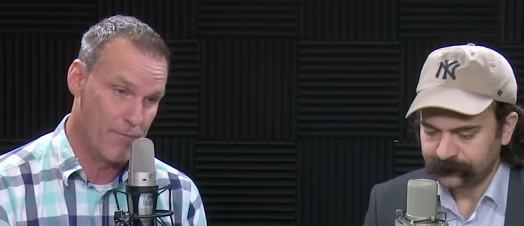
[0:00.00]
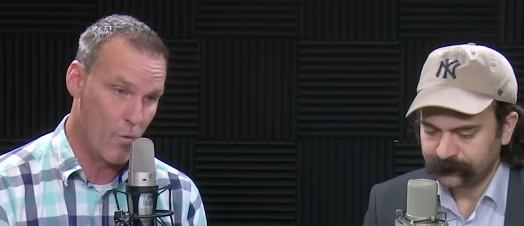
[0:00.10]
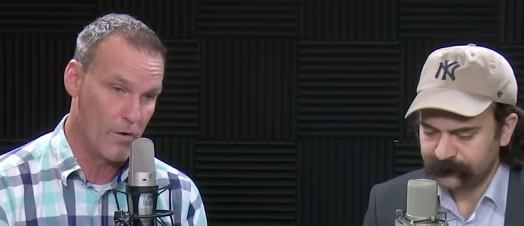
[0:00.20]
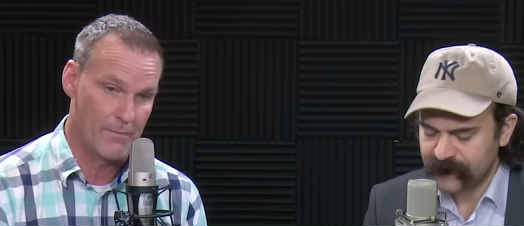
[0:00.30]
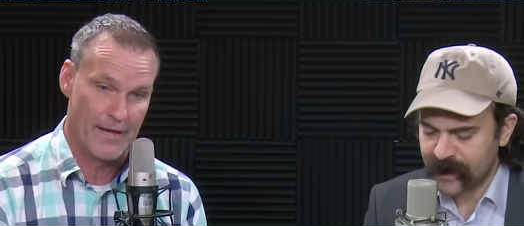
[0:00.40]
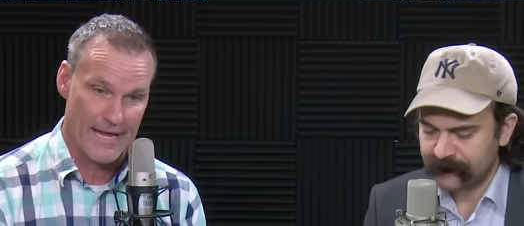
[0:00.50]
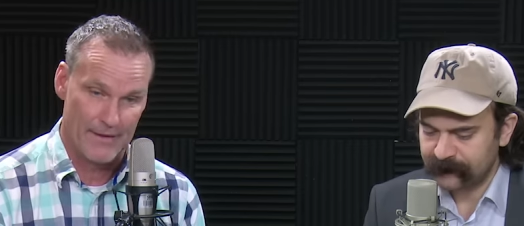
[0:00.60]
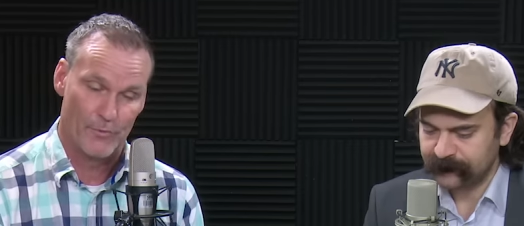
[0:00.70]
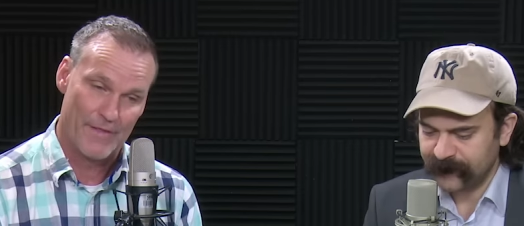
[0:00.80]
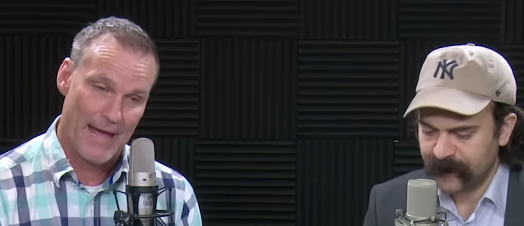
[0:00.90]
Speaker 1: form. Yeah.
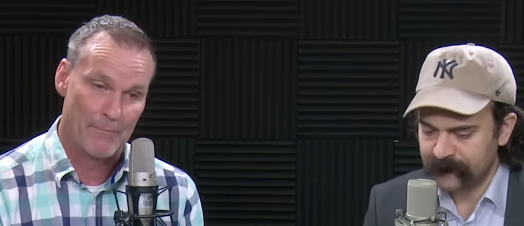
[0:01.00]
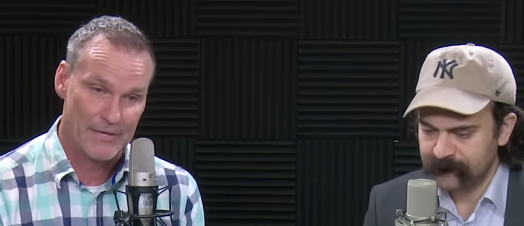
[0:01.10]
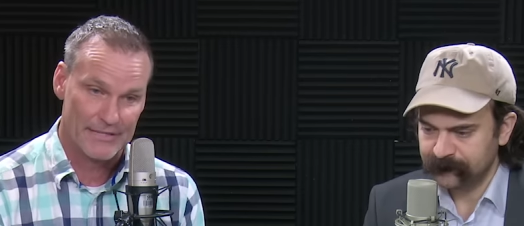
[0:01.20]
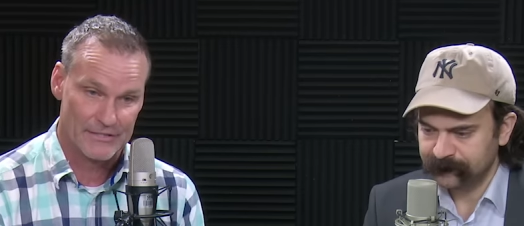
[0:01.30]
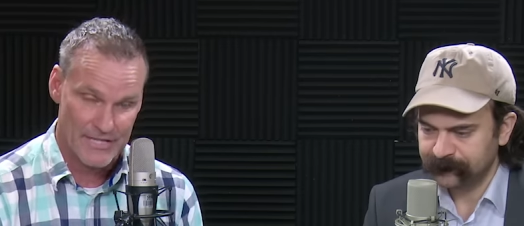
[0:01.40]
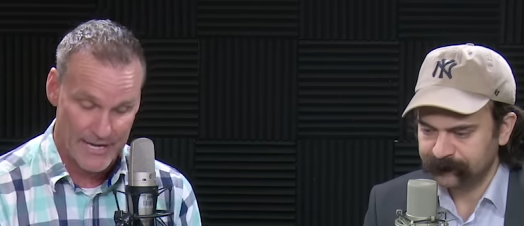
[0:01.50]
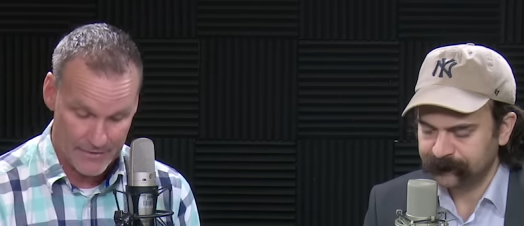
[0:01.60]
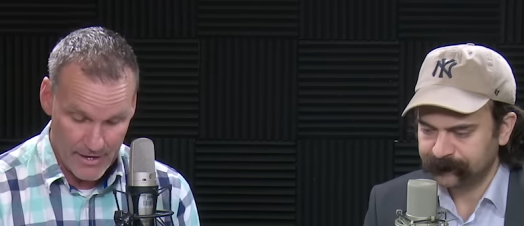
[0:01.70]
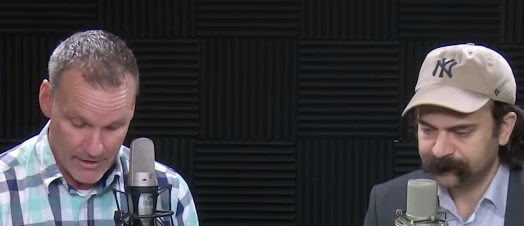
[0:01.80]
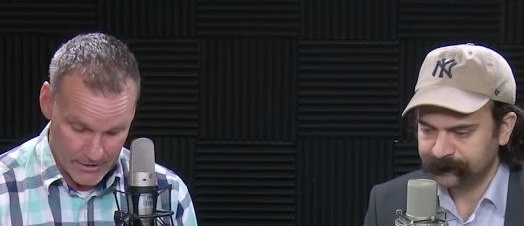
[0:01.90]
And with yeah. that being
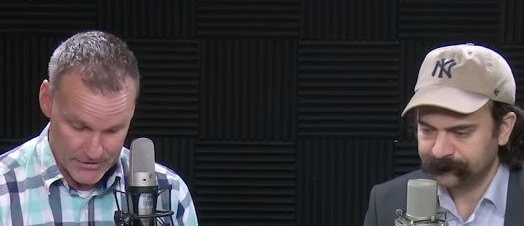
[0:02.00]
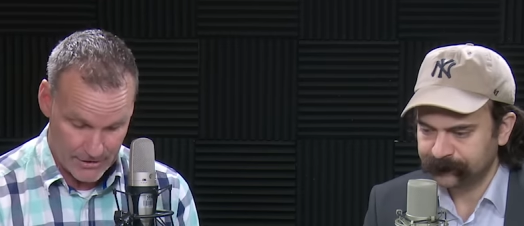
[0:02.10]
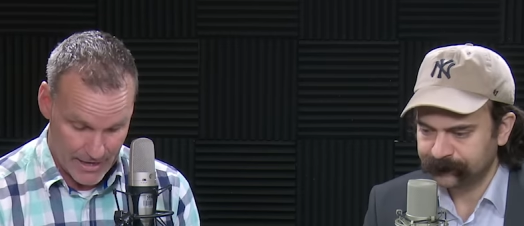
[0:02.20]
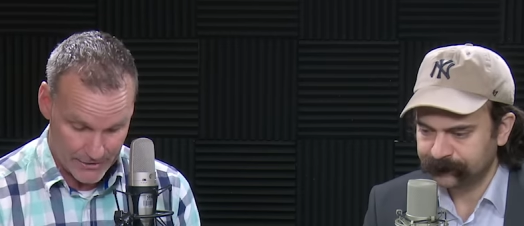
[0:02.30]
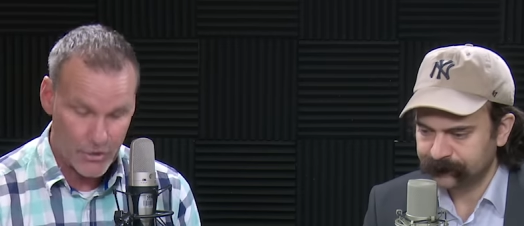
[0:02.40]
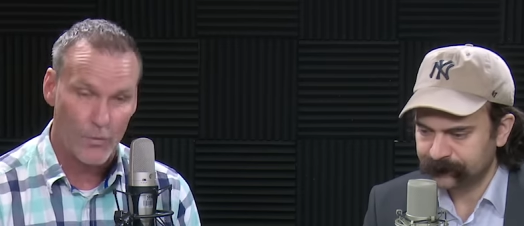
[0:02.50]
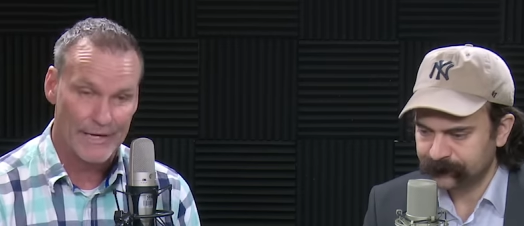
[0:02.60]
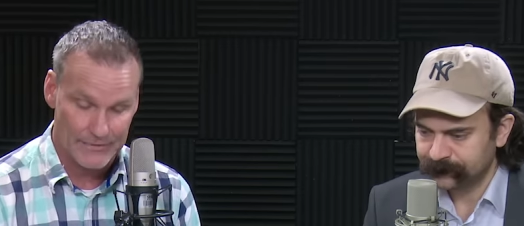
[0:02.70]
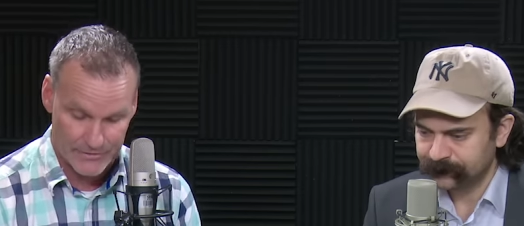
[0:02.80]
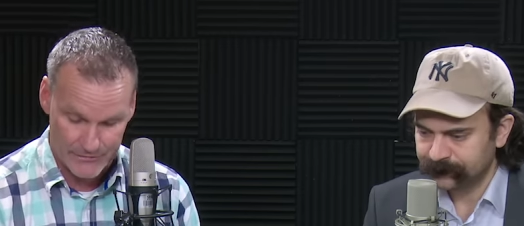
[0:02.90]
said, there's a lot of
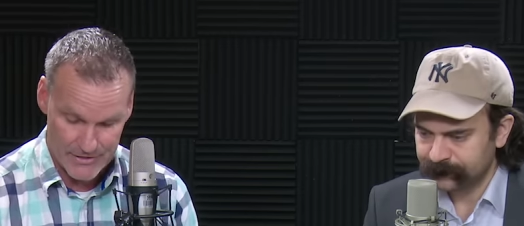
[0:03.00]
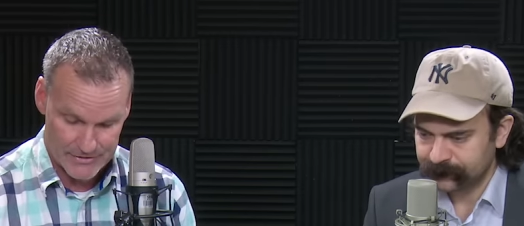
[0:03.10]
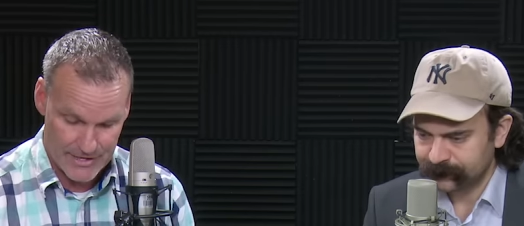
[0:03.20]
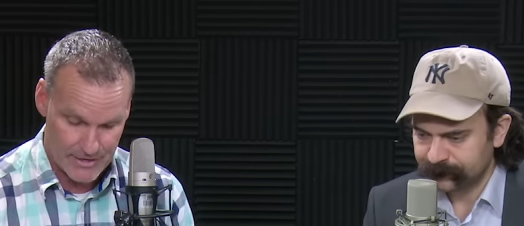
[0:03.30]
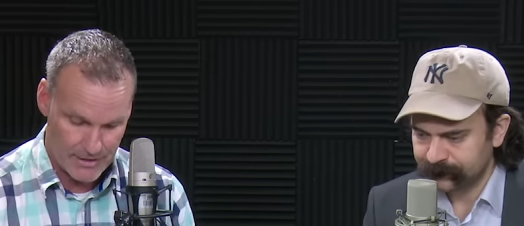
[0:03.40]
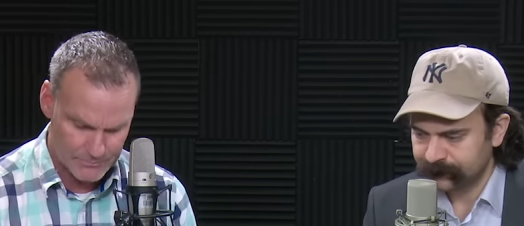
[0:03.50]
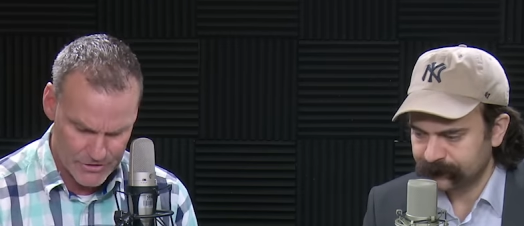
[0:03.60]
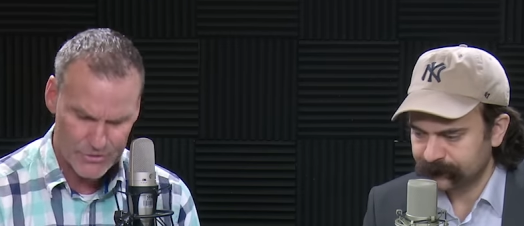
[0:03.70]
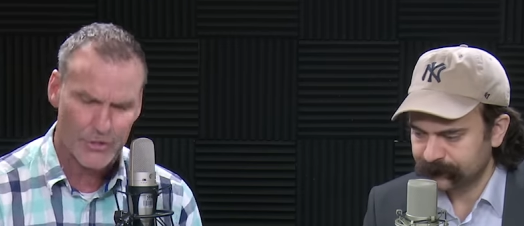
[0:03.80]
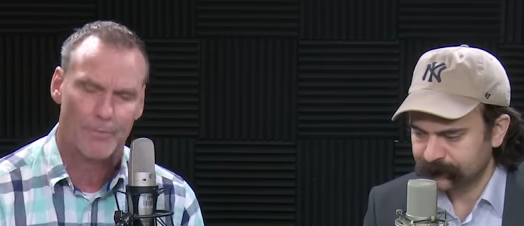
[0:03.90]
cohesiveness there. I'm
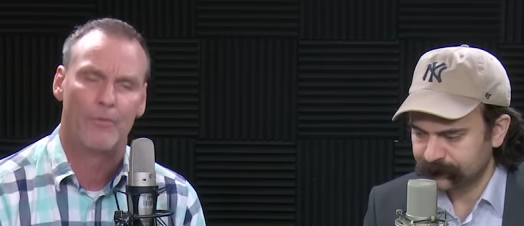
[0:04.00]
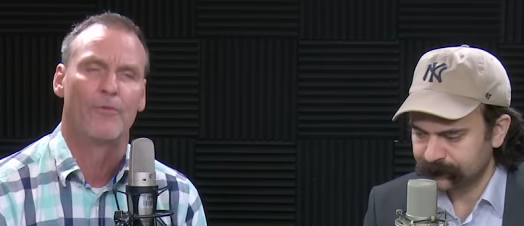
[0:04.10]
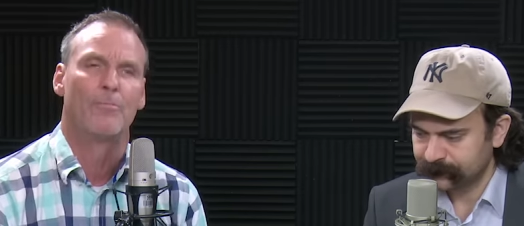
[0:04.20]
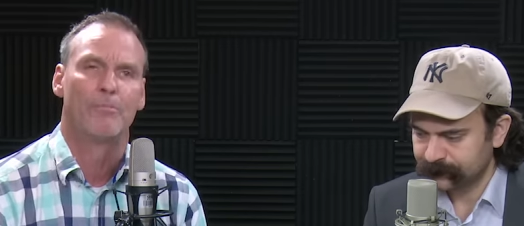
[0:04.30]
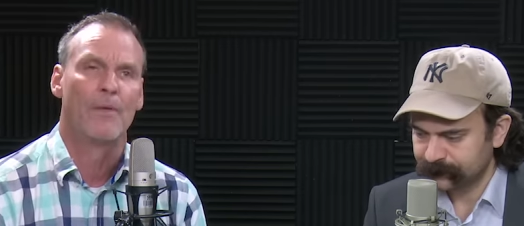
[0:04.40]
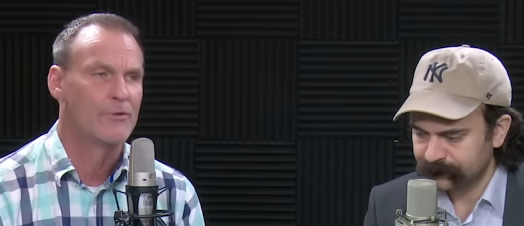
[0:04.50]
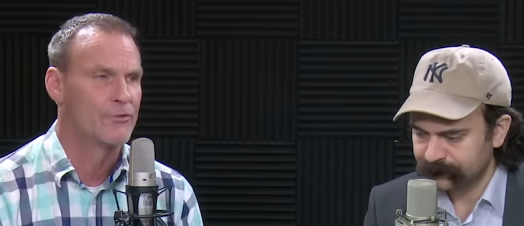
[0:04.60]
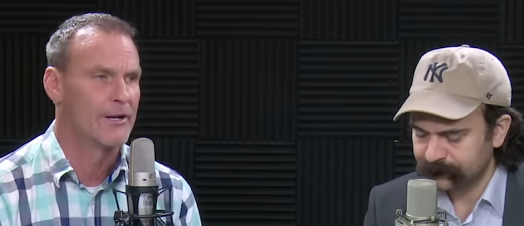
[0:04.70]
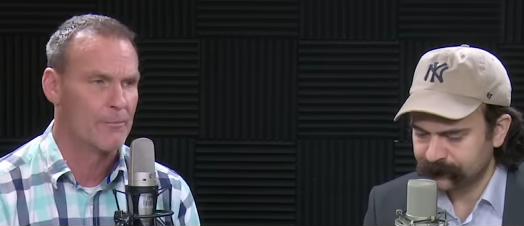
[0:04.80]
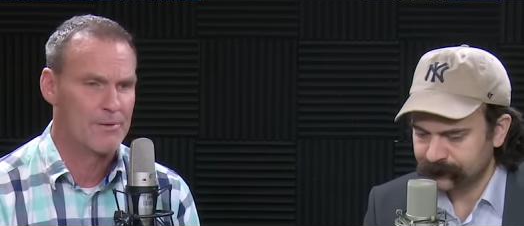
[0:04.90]
just going to pull the
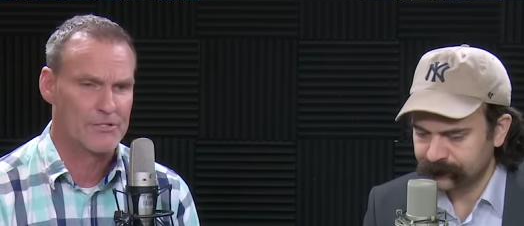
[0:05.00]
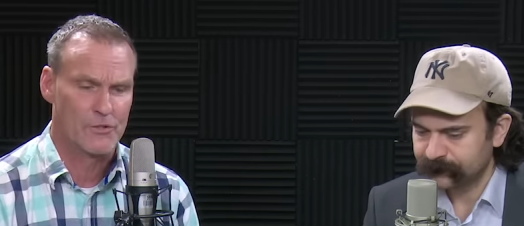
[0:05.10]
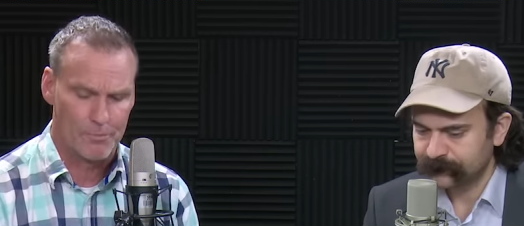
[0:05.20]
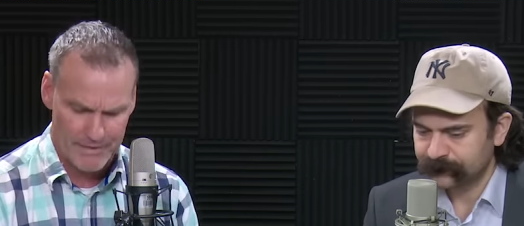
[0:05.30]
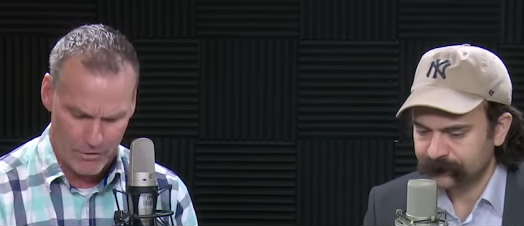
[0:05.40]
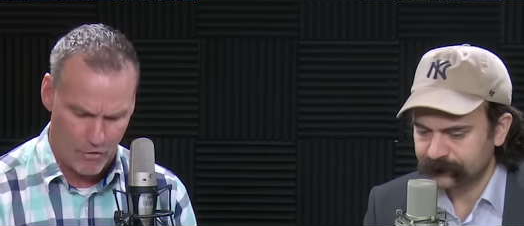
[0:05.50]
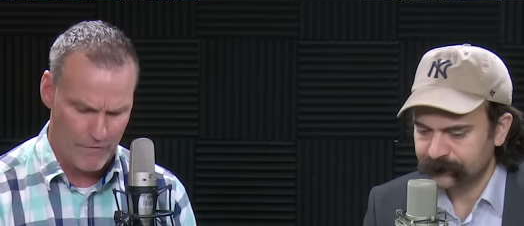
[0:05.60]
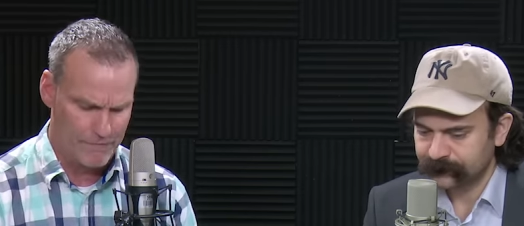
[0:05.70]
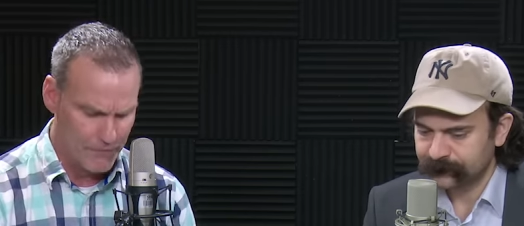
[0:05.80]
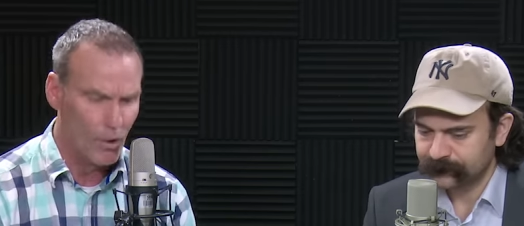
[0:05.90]
trigger pistol, Pete, on
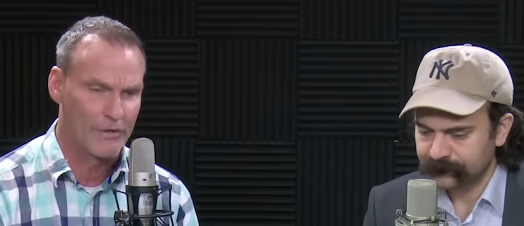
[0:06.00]
the full